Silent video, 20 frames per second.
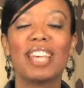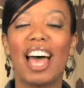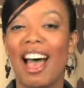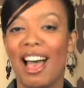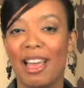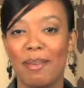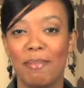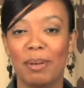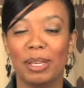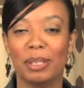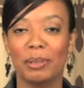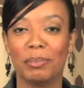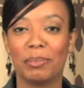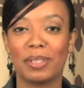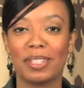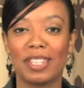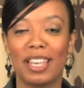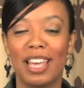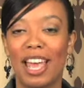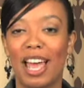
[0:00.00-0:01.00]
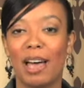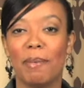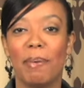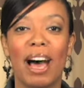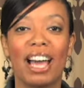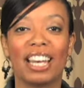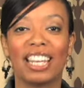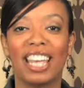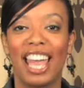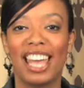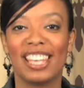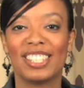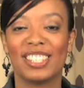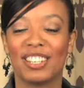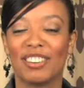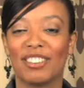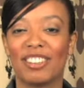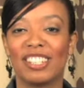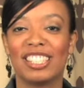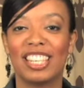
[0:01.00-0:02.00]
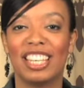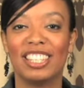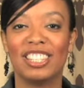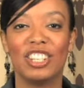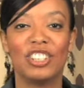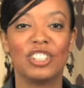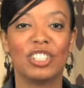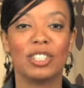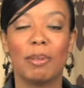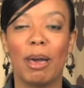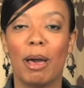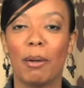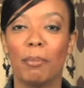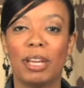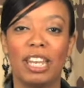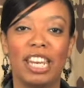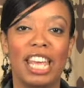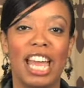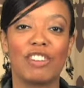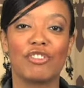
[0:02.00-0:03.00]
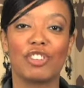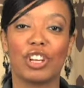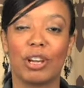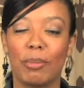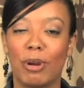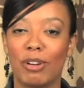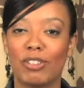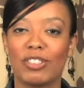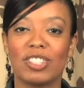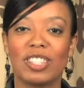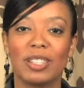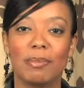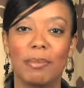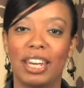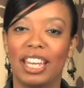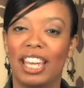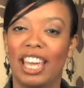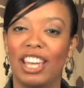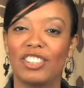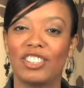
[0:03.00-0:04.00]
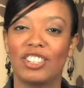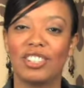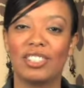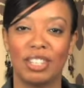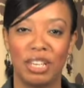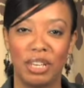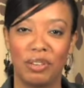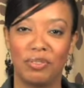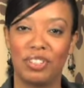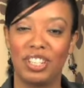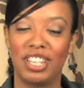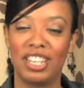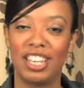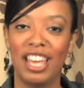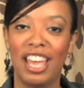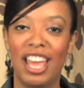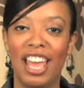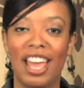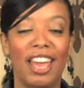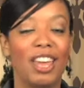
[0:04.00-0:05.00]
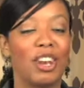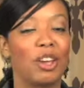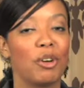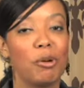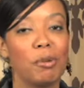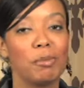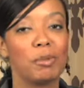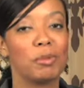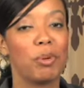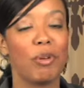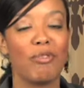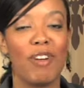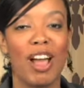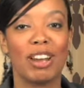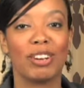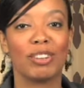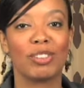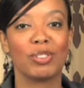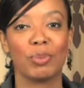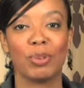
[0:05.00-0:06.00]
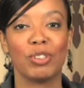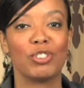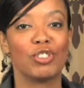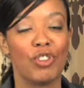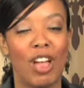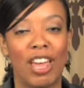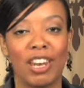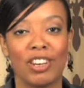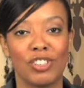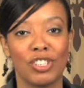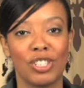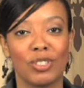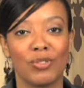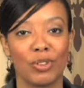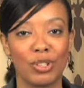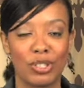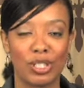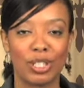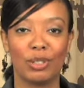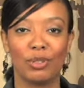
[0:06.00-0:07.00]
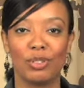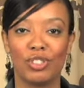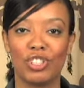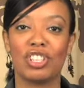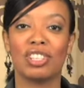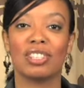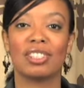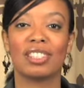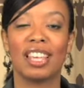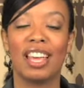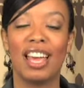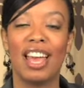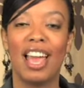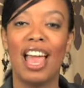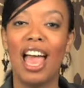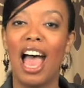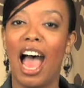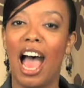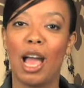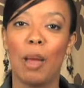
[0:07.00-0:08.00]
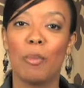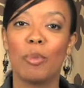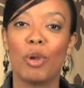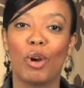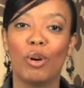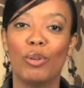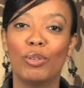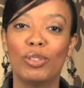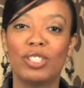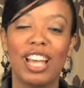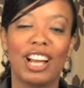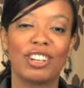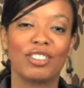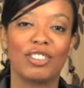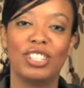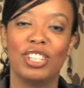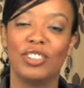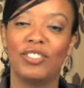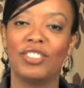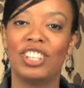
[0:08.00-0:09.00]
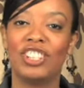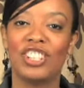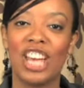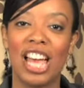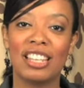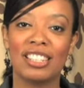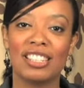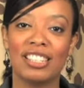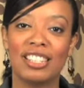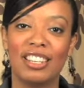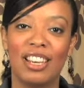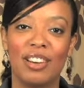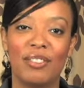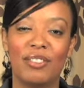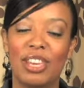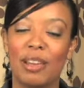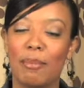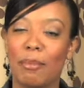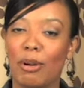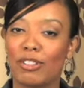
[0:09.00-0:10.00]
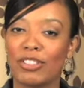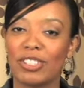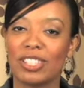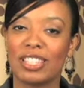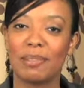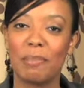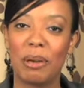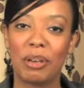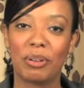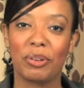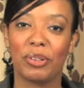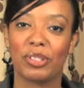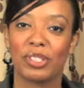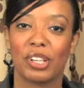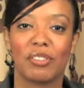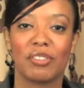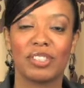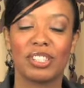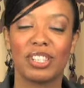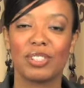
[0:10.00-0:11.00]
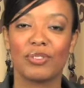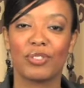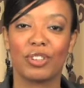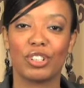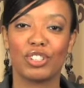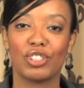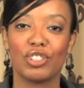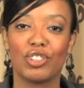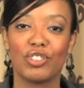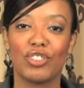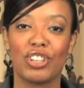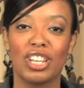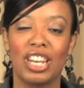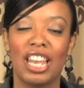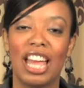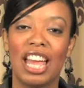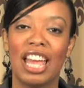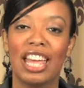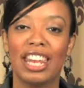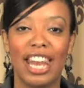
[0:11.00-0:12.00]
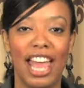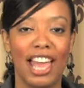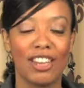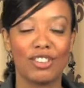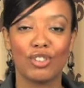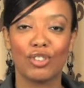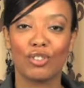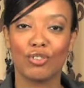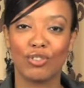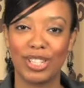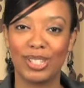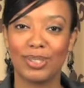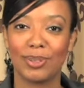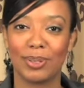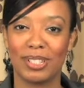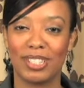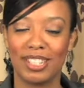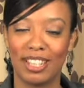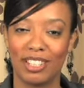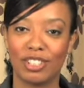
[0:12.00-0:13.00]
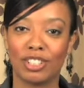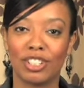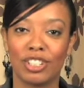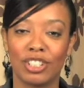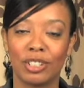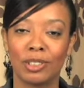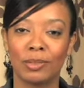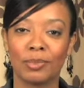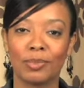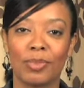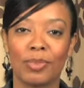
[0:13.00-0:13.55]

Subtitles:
to iPEMS, a podcast series that teaches about pediatric emergency medication safety and equips providers with strategies for solutions. I'm your host, Dr. Tiffani Johnson of the Emergency Medical Services for Children National Resource Center.